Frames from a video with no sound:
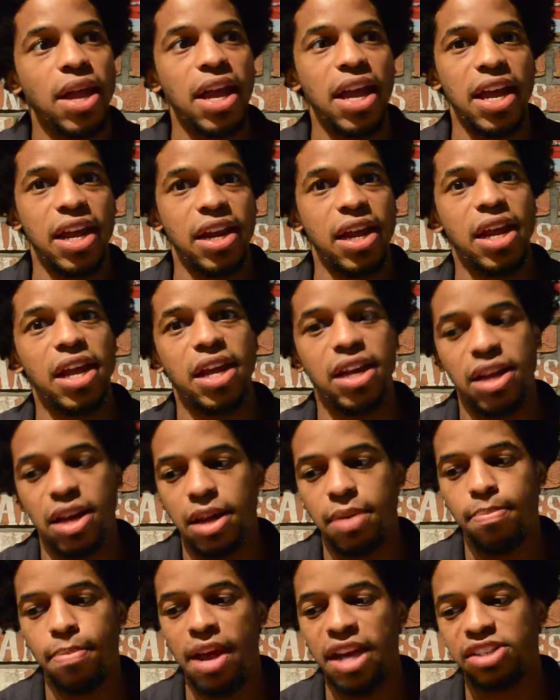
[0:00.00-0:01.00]

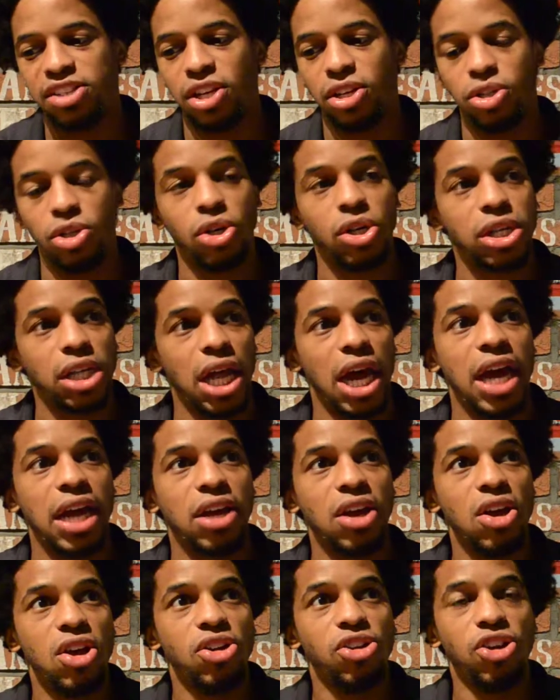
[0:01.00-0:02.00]
it makes it look like
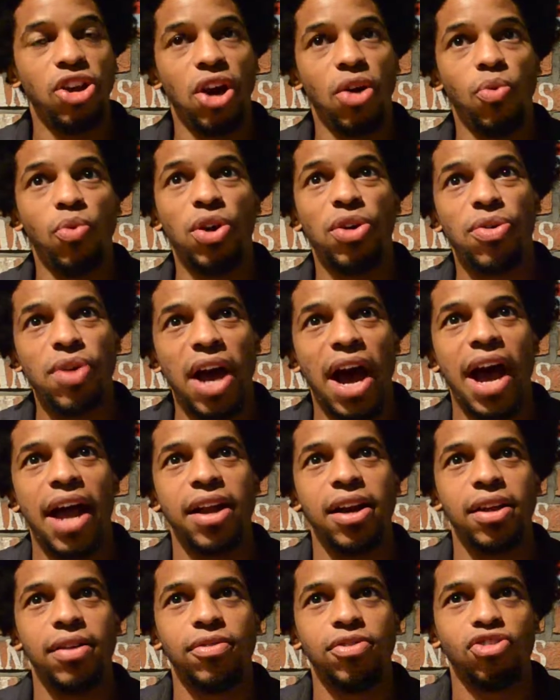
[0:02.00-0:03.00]
we're
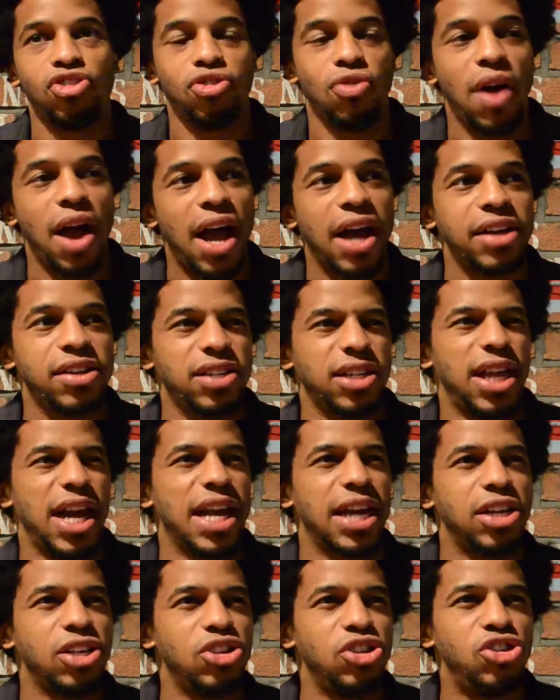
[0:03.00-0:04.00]
not trying to
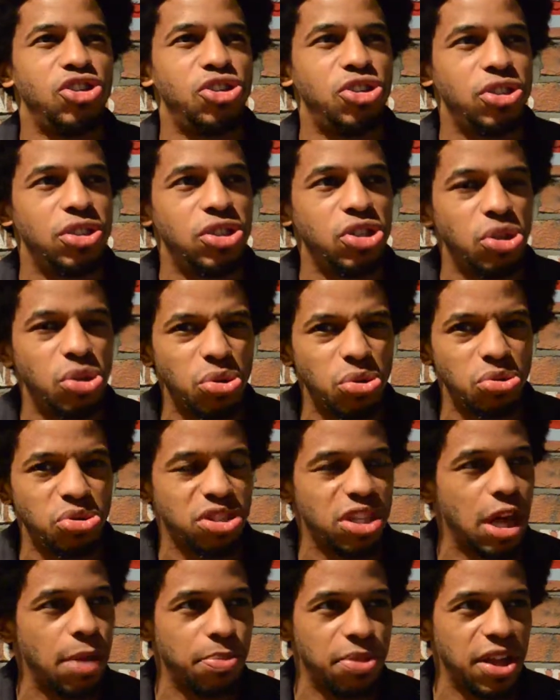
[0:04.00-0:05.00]
do
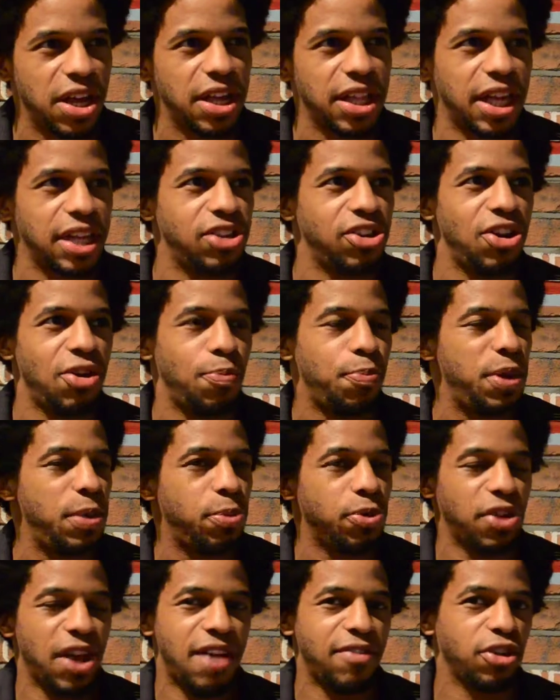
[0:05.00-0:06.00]
something
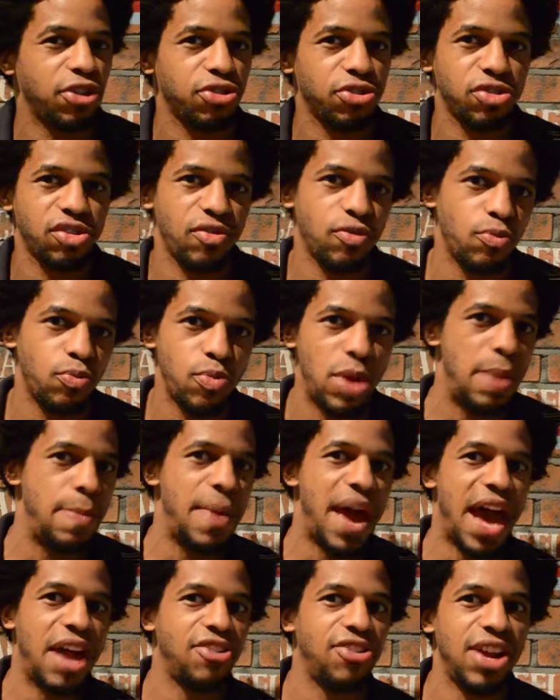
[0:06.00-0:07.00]
people have all sorts of
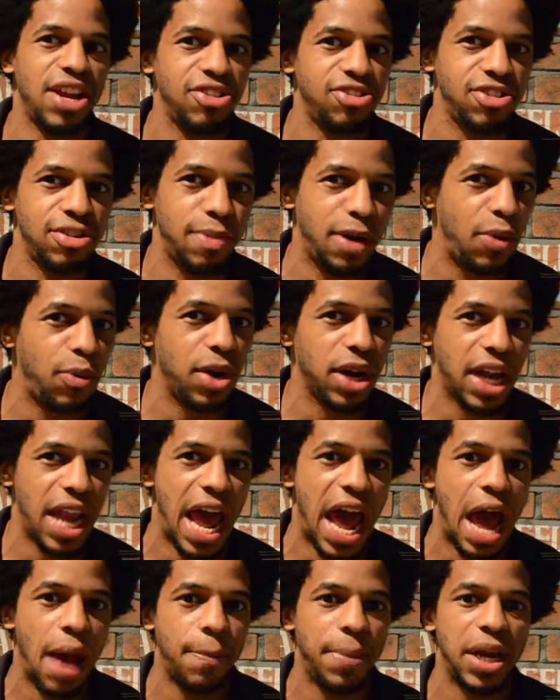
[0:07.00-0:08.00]
imaginations about what could
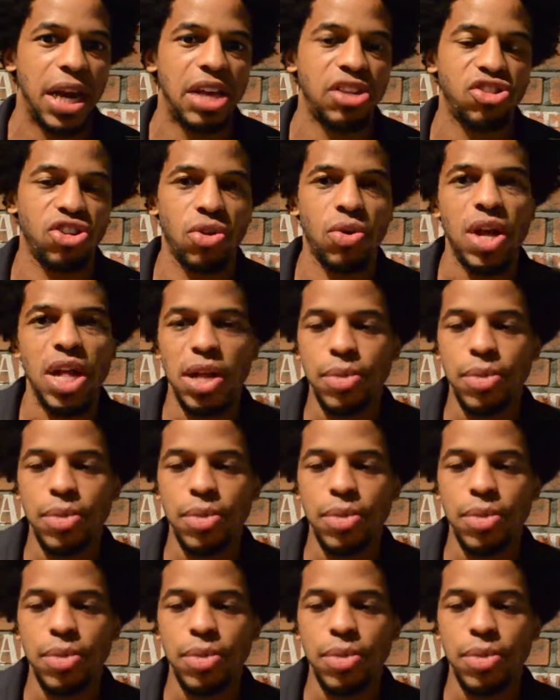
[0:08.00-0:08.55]
happen, and so